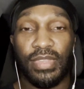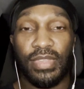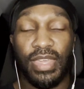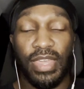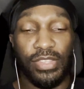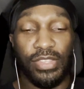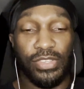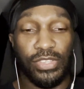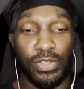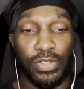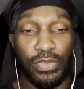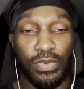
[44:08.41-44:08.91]

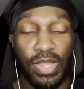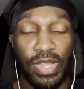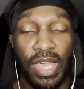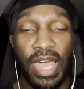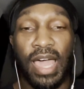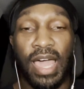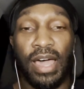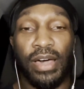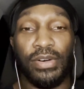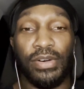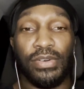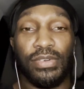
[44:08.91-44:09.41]
And so
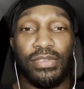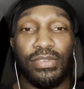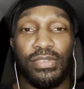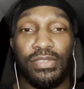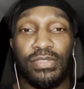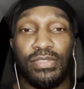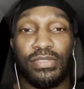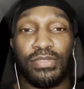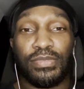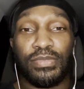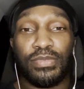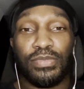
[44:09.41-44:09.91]
now,
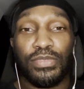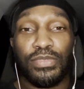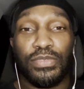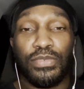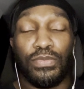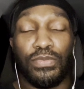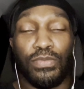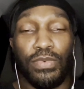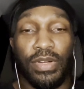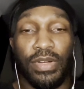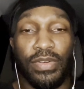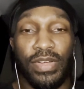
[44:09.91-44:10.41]

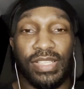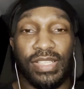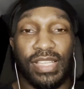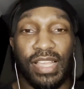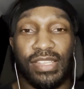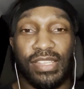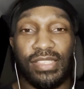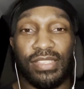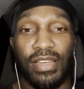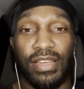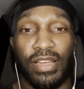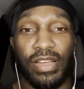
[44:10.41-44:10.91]
whereas I
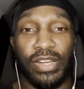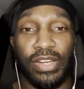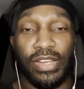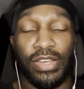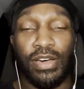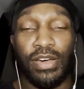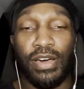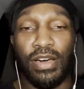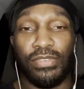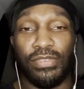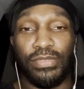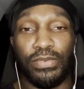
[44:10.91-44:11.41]
started
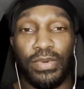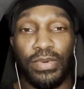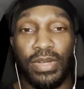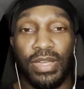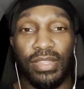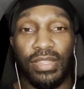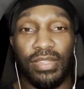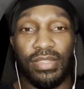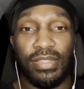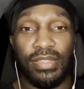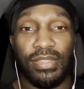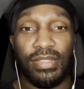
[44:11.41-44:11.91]
off
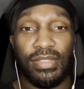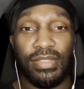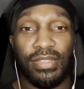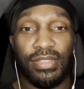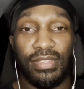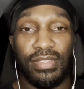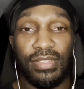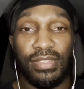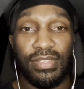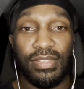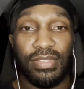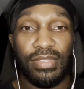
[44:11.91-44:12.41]
with
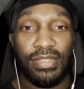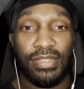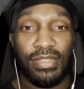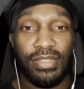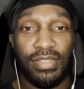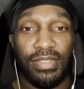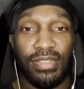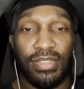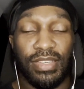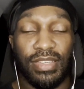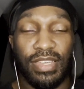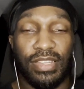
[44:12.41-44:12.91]

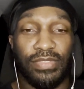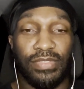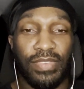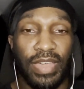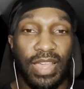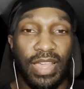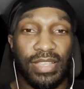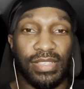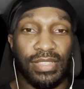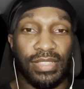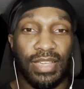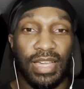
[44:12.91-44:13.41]

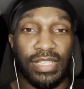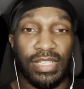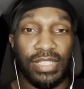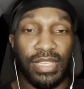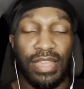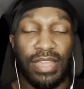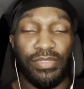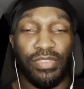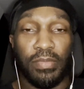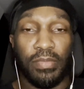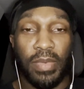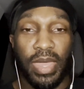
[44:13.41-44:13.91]
advanced knowledge and
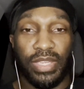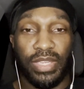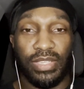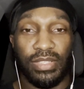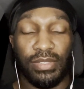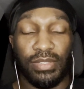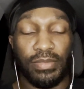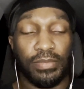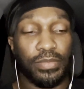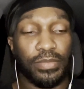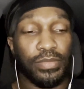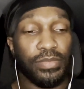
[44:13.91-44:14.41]
information,
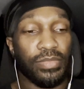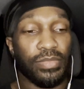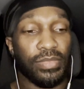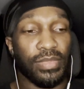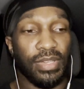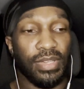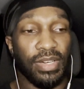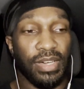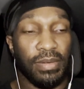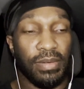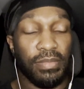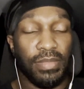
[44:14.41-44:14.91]

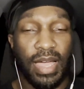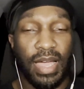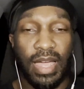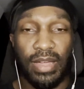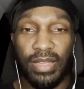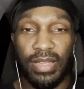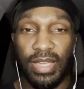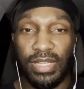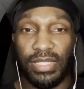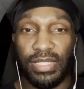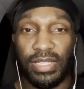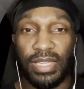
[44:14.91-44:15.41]

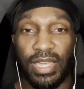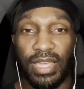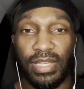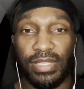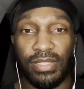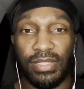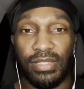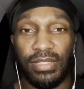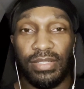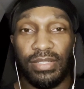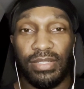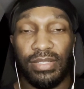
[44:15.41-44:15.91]
higher
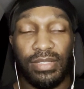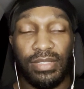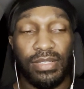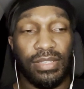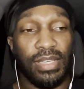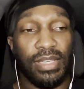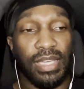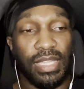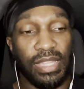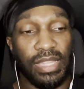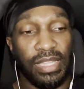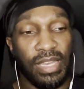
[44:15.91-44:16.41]
education,
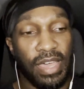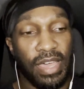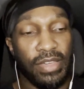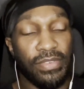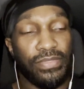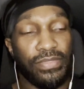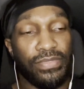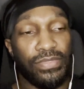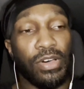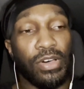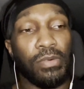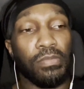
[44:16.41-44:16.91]
and I
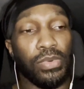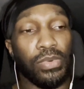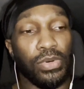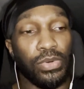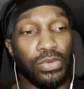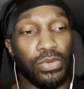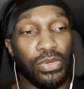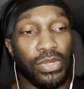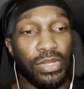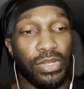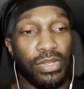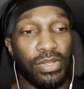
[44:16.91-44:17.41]

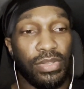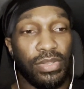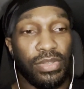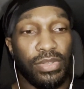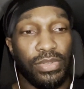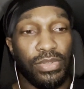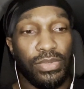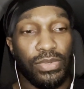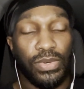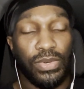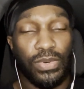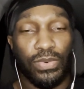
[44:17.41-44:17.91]
fumbled
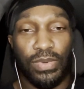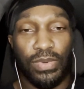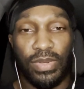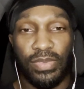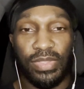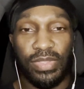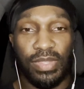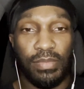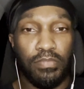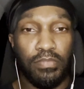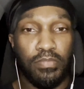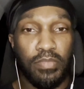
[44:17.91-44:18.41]

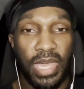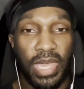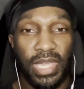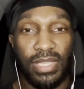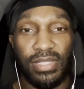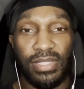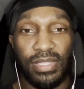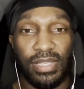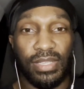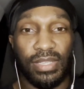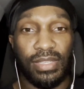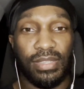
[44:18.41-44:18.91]
with the
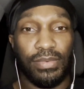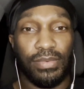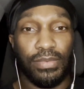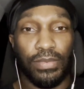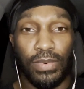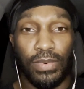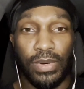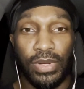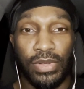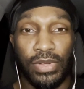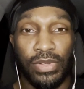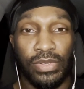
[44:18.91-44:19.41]
basic
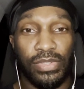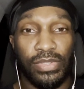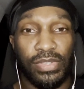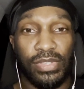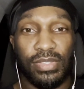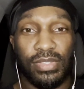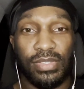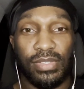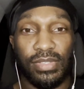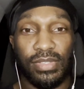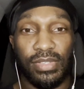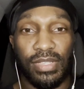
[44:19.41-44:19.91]

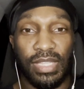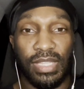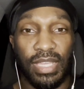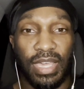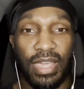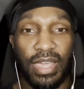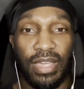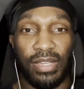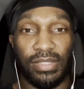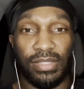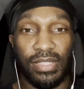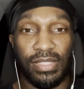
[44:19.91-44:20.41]
words in the
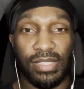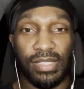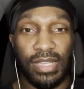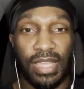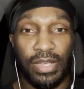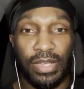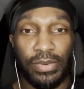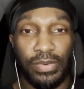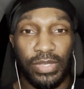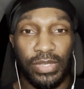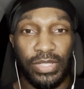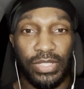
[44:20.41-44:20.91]
English
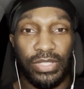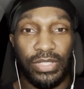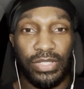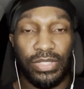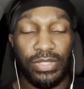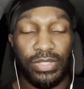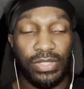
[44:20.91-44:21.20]
language,